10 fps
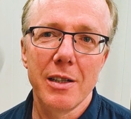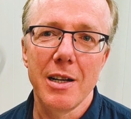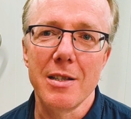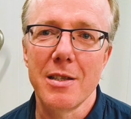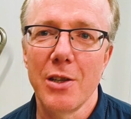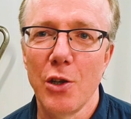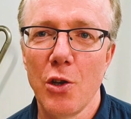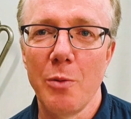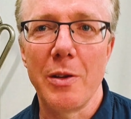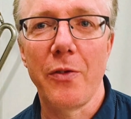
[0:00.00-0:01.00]
as
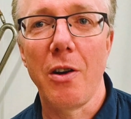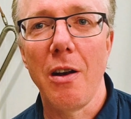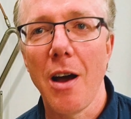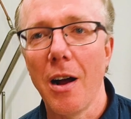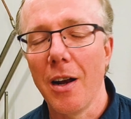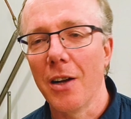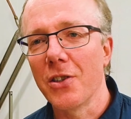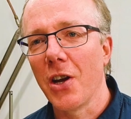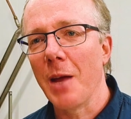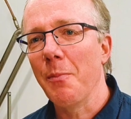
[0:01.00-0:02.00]
humans for a long, long
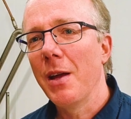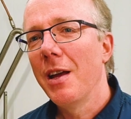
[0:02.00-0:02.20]
time.